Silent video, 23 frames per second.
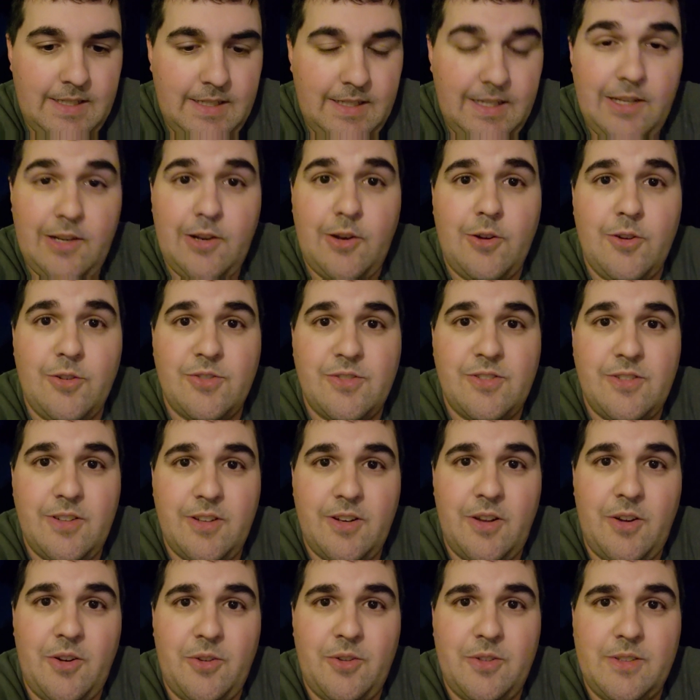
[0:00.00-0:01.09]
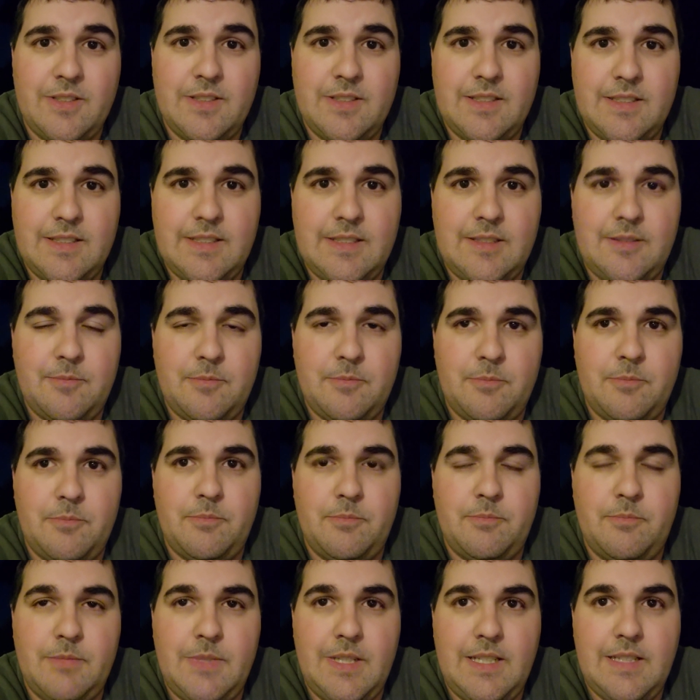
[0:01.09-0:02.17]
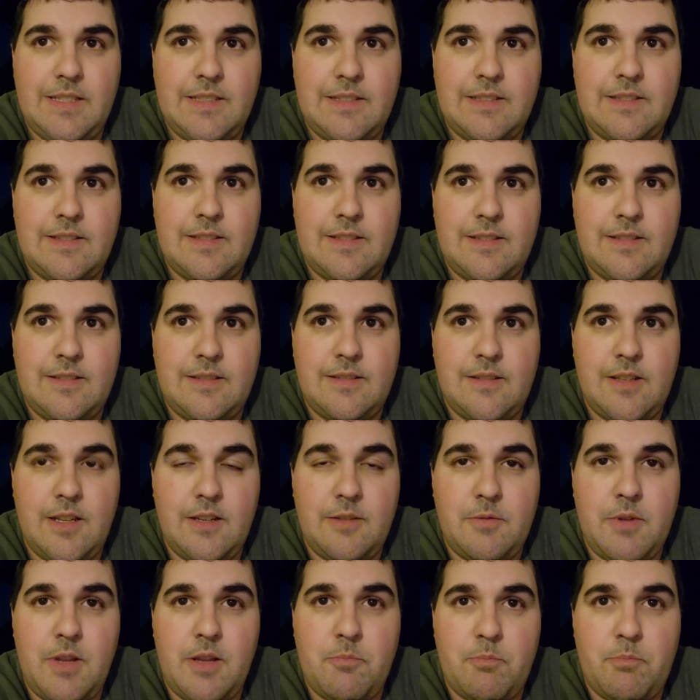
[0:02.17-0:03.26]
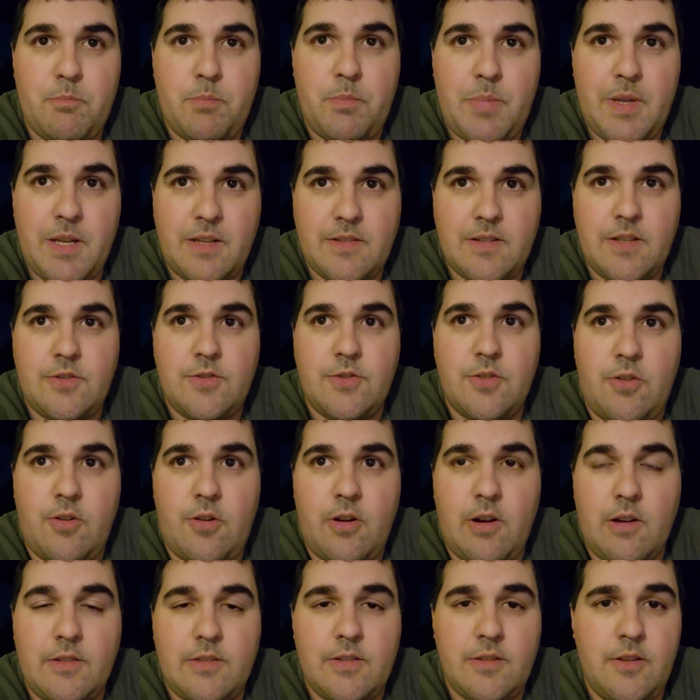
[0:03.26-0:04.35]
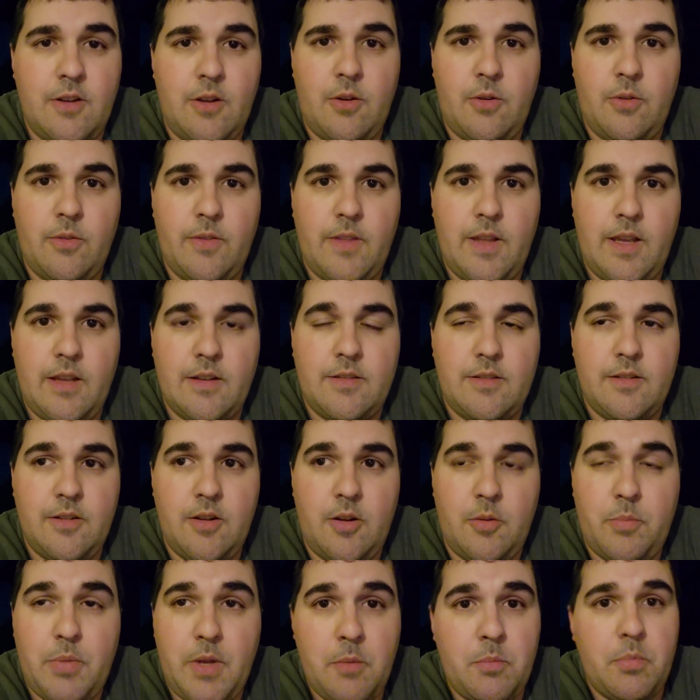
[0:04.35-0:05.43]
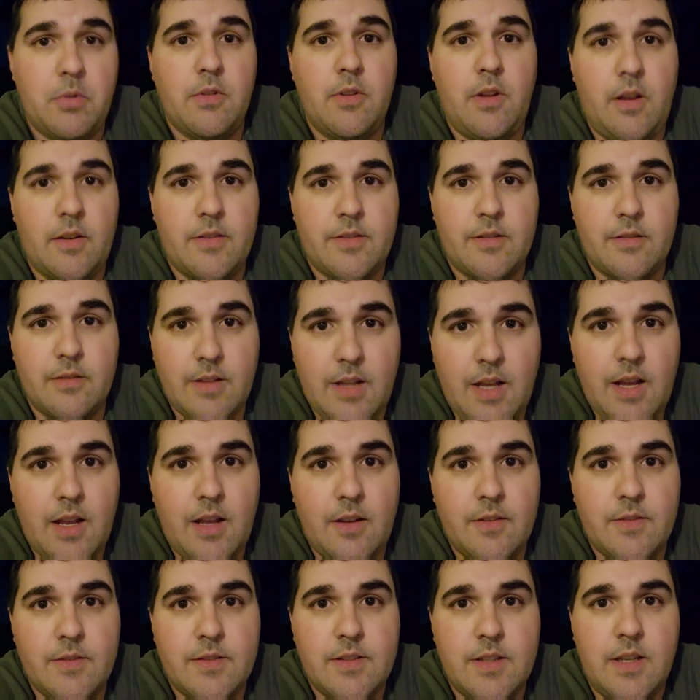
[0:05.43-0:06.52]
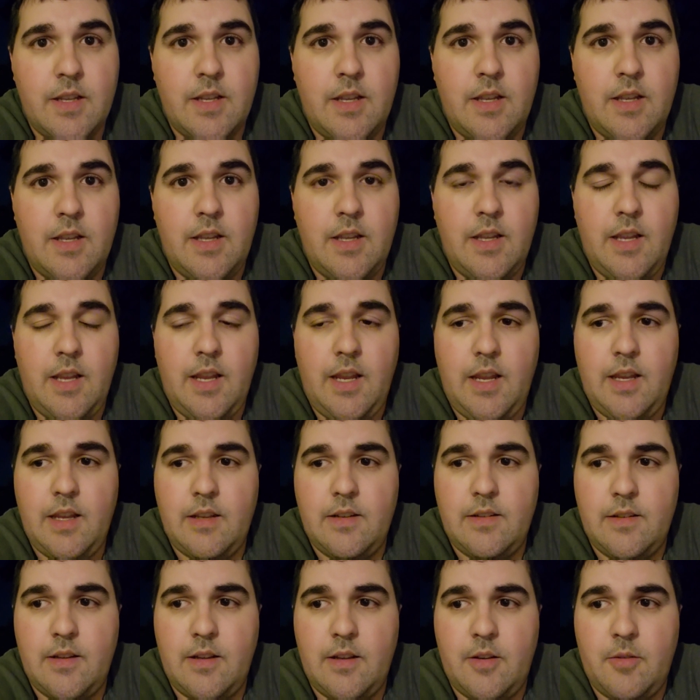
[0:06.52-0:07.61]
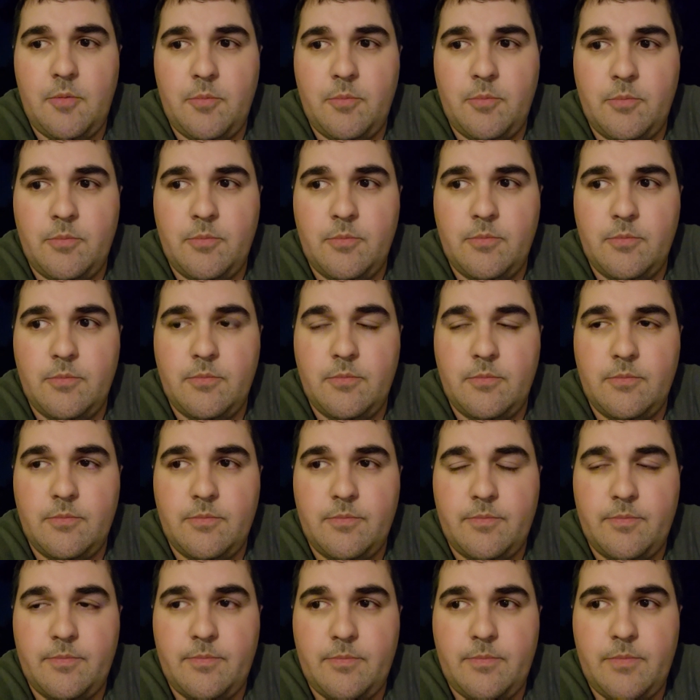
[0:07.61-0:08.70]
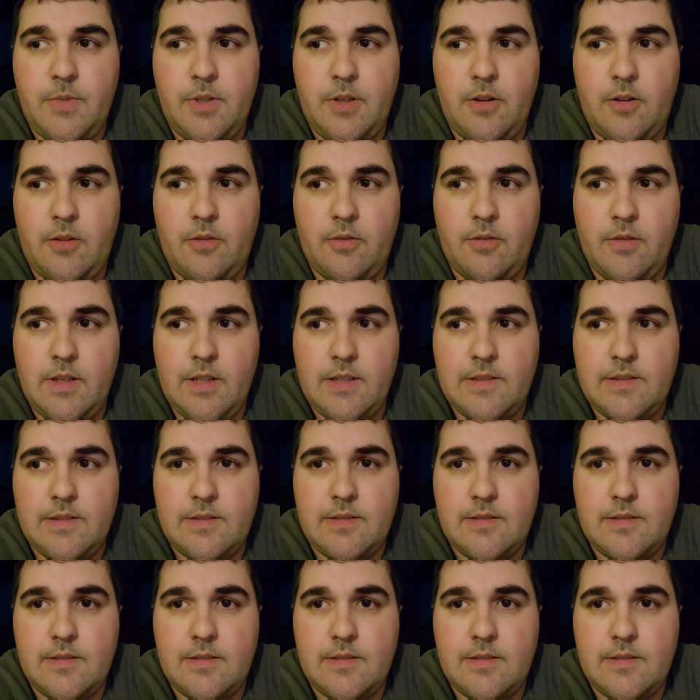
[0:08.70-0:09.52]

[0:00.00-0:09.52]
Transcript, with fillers: it hurts you know um, it, it, it picks at your heart to know that you know people lost their lives, and um, you know it